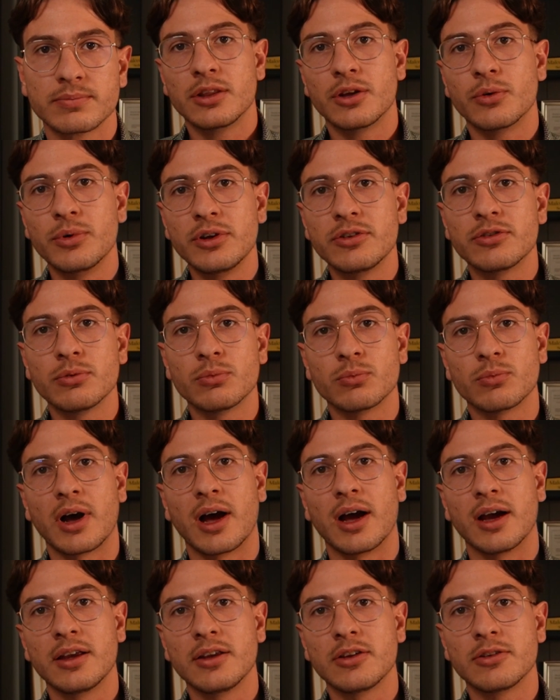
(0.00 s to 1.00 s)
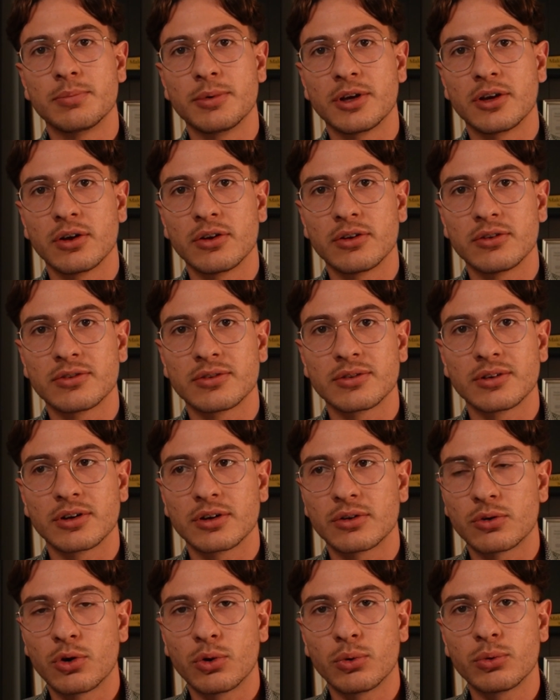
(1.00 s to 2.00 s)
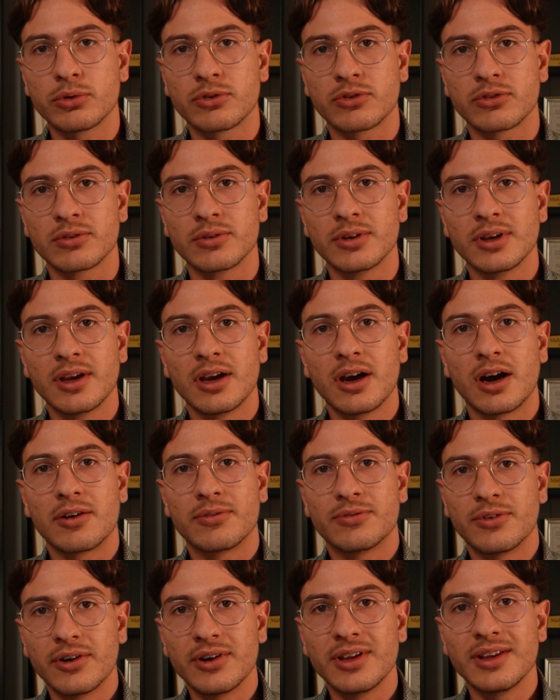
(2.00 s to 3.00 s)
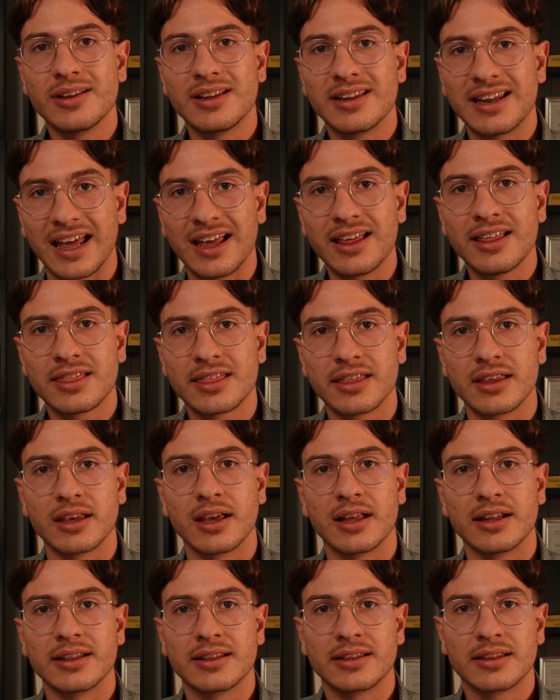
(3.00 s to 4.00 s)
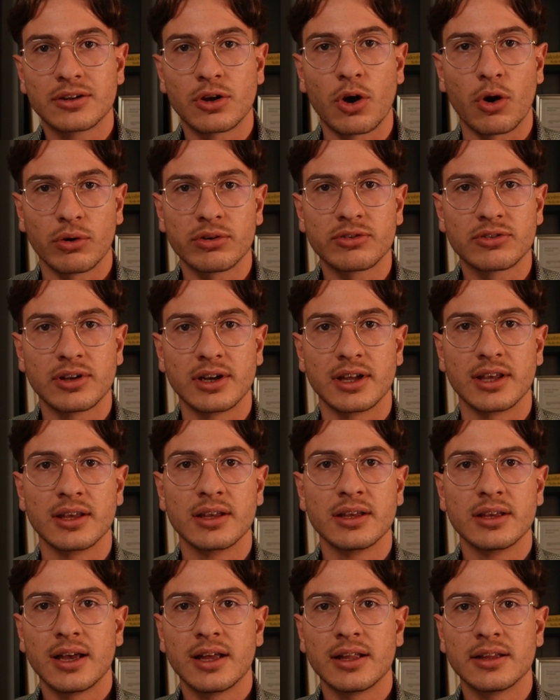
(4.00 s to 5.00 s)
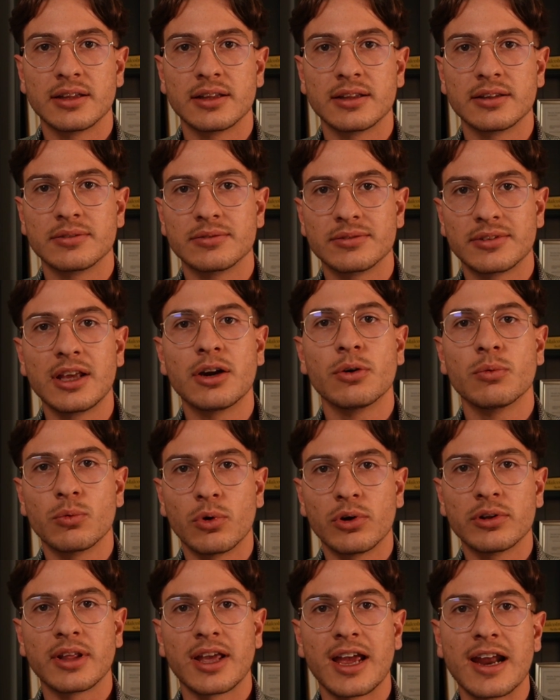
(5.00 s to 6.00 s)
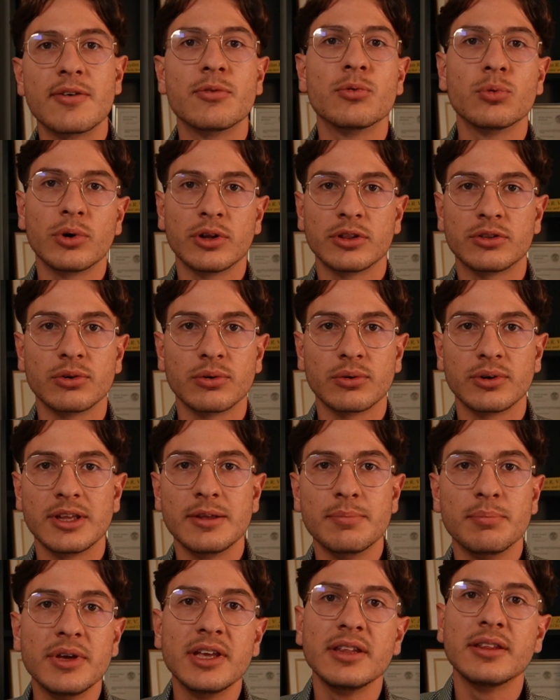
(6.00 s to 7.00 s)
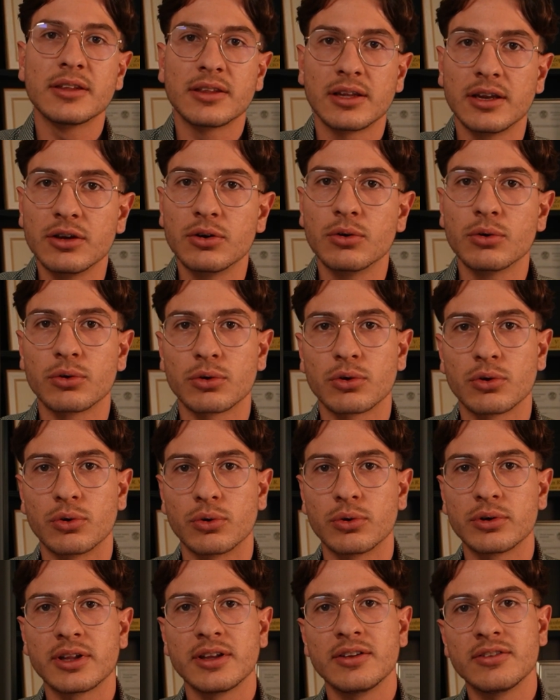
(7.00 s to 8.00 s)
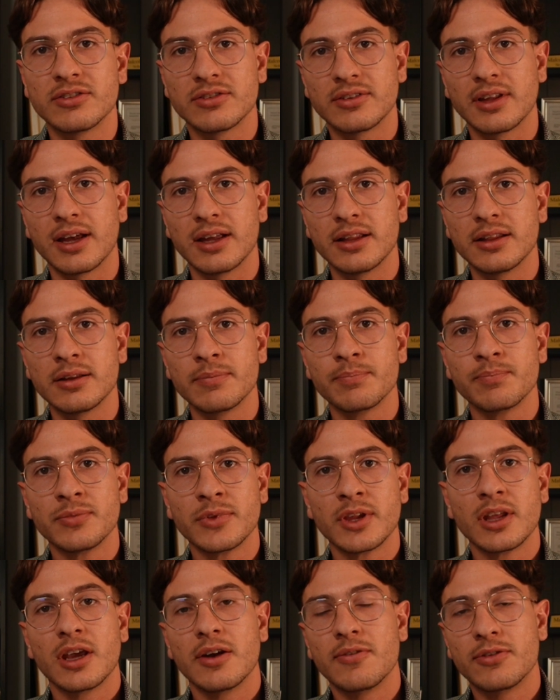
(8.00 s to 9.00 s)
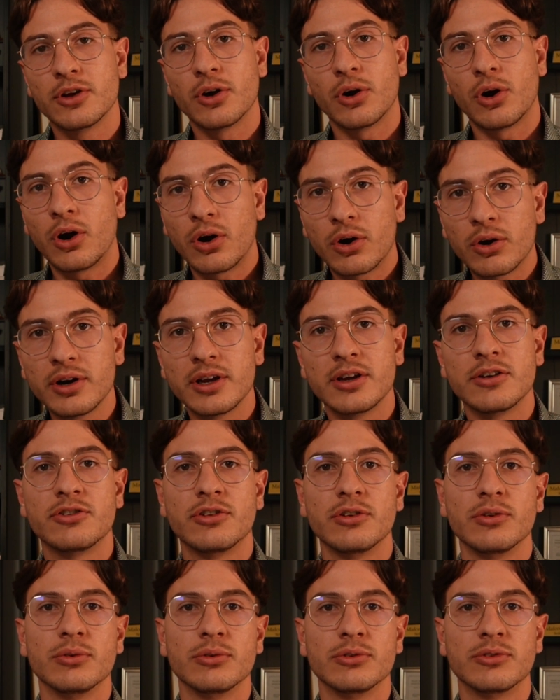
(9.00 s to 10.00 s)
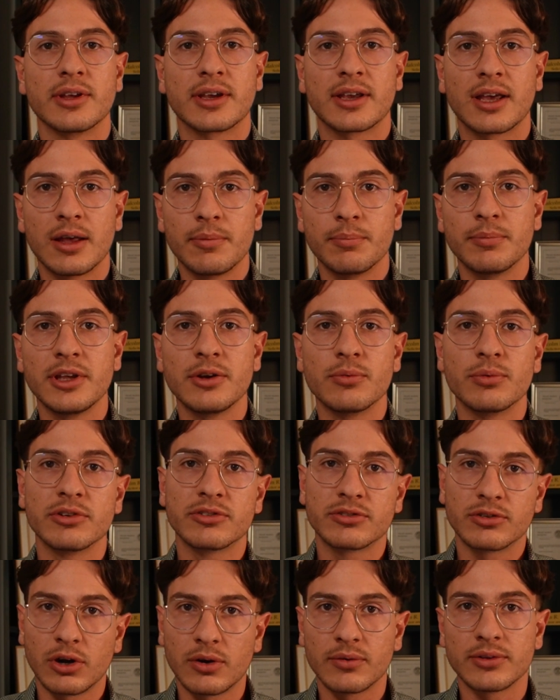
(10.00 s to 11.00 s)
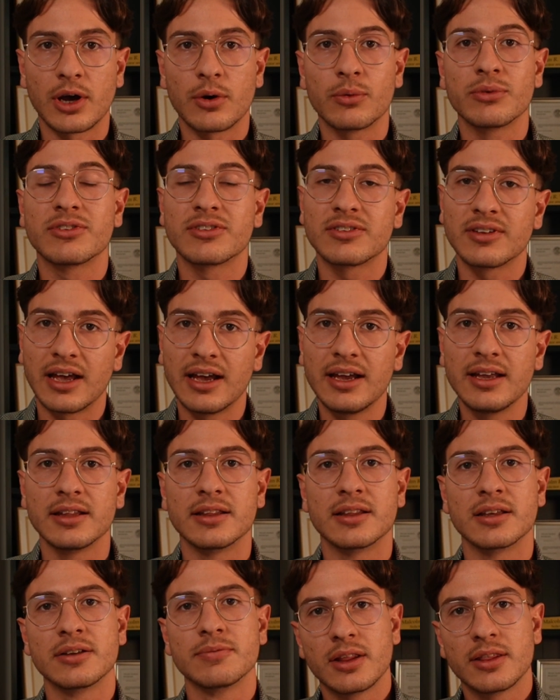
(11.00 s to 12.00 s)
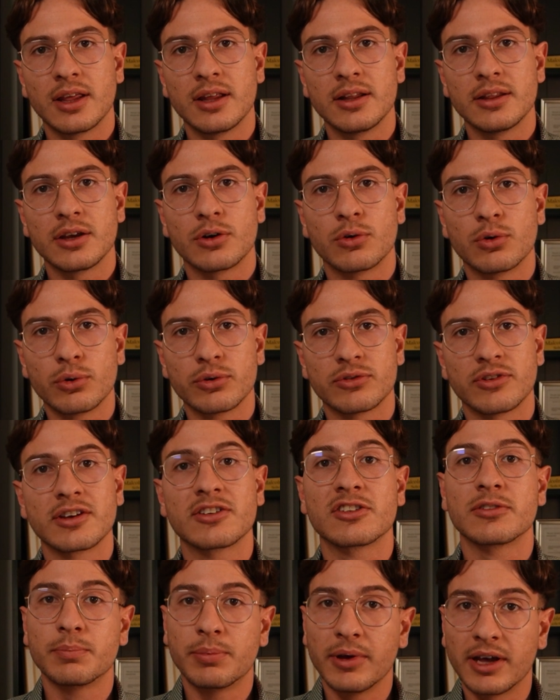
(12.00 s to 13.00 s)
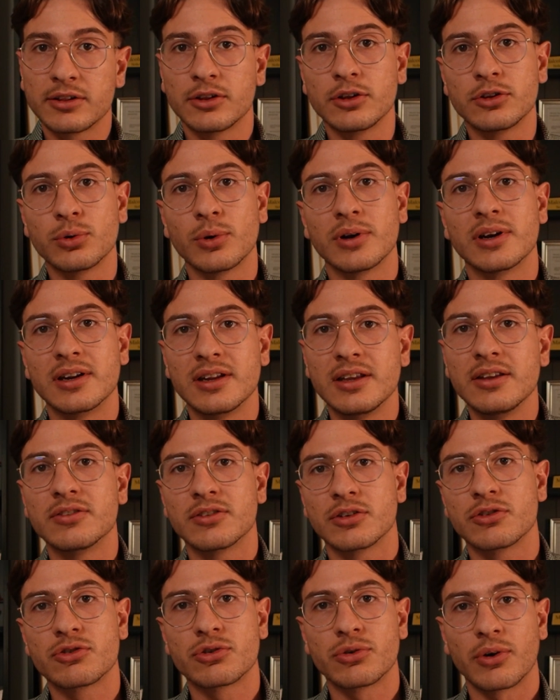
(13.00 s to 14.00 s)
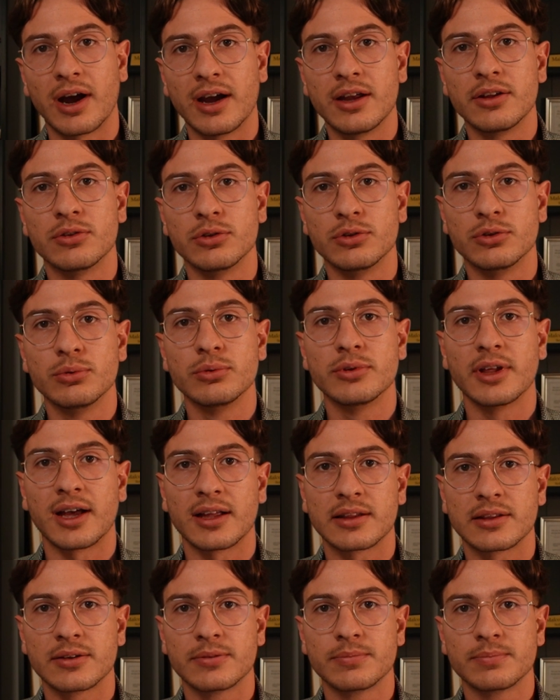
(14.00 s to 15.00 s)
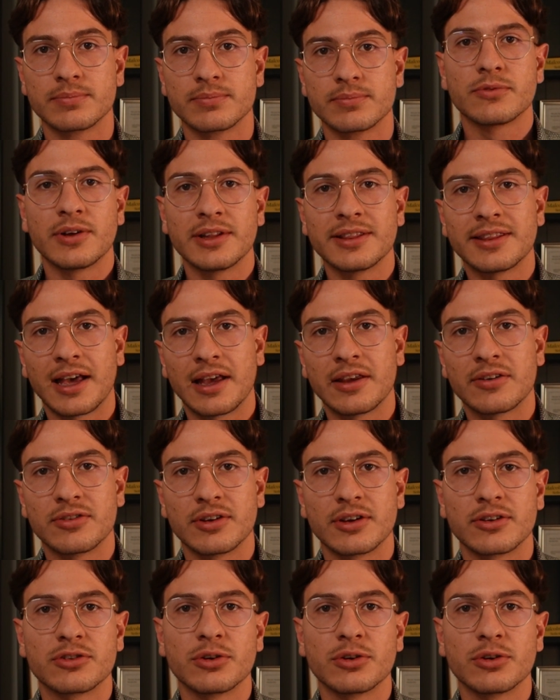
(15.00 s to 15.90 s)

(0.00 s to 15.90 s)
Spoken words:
The reason why is because courts are very lengthy and costly, and they don't want everyone to immediately go to court. Instead, if there are issues that can be resolved outside, then the courts expect you to at least try to do that. Fantastic.